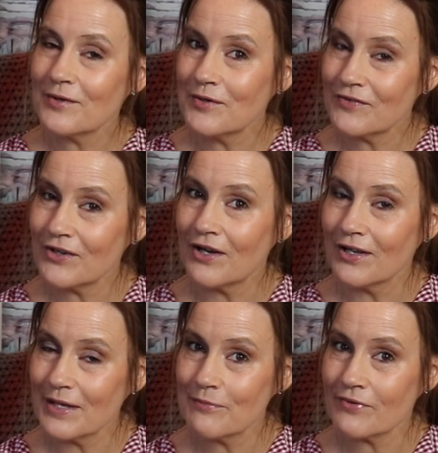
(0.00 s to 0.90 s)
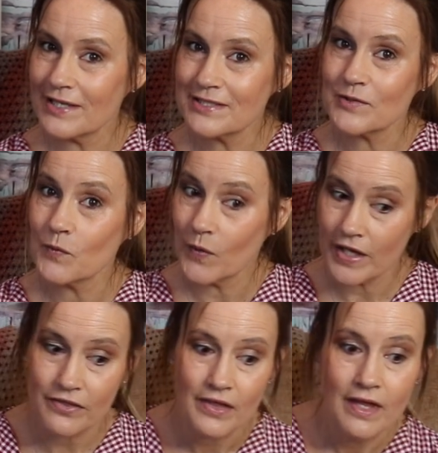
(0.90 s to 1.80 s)
overall impressed
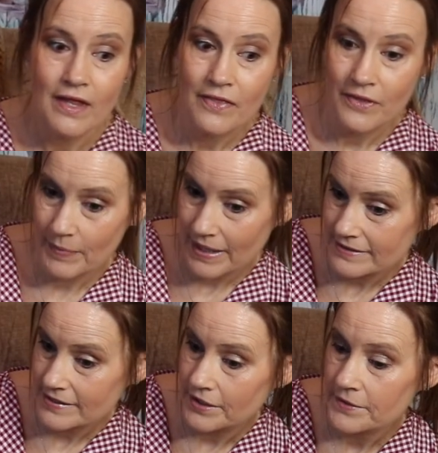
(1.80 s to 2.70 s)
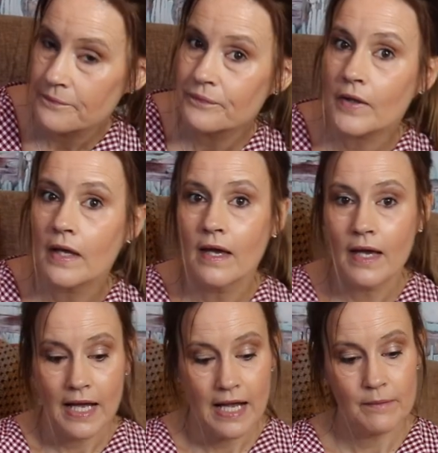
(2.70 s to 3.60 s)
with the pattern.
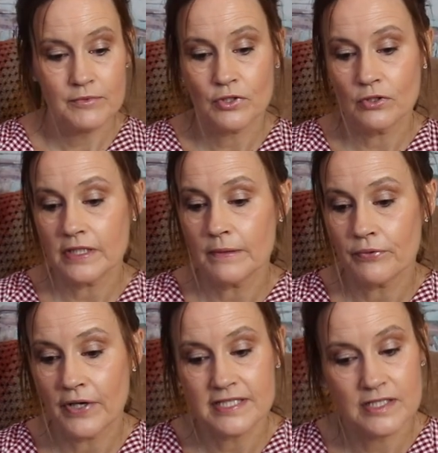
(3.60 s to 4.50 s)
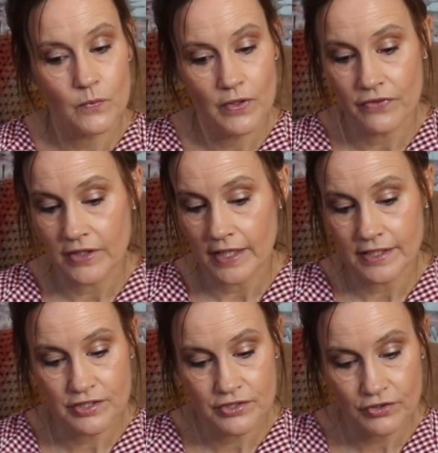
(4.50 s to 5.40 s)
I'm totally impressed with the
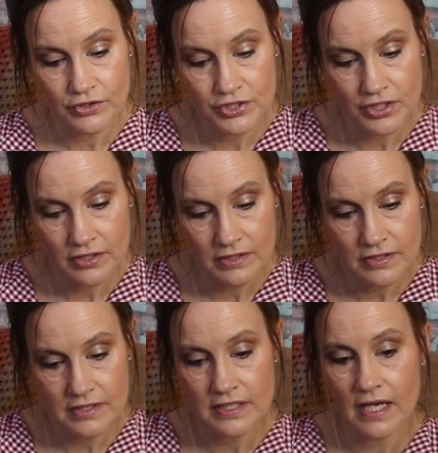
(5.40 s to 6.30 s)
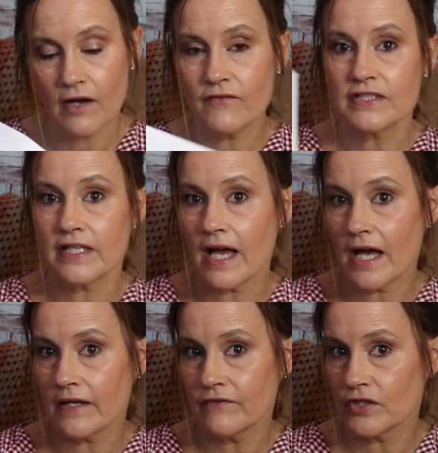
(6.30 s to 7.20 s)
instructions. Obviously,
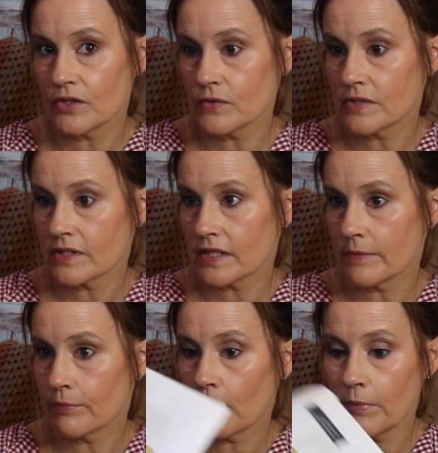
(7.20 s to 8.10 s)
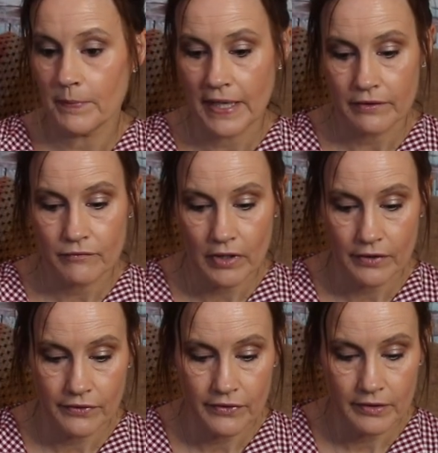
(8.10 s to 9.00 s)
I've used the proper pattern
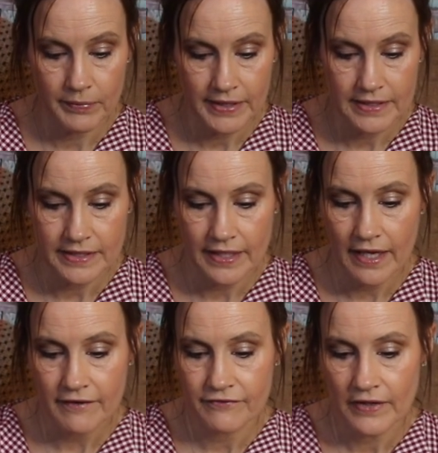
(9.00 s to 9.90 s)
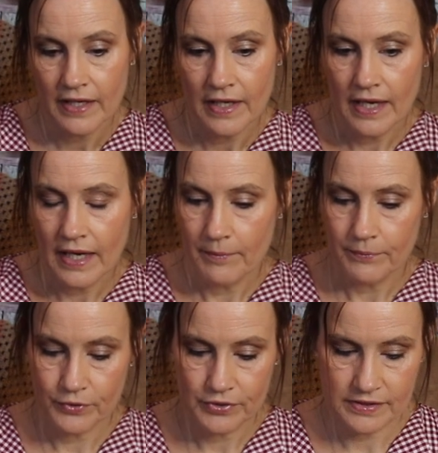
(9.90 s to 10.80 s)
rather than the PDF,
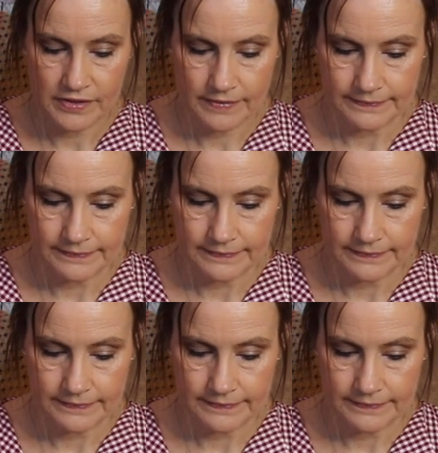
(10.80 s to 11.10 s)
but